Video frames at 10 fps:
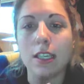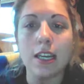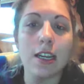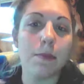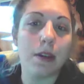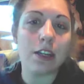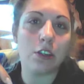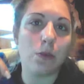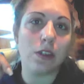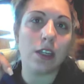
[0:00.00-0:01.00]
looking at it, but I
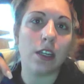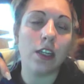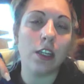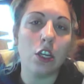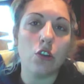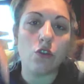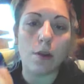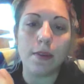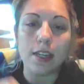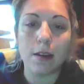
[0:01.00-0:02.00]
just wanted to
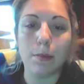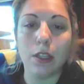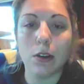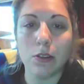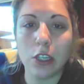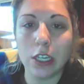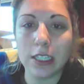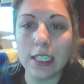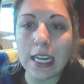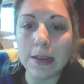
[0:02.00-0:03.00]
drop it down below so you
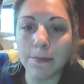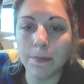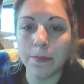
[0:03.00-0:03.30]
could see.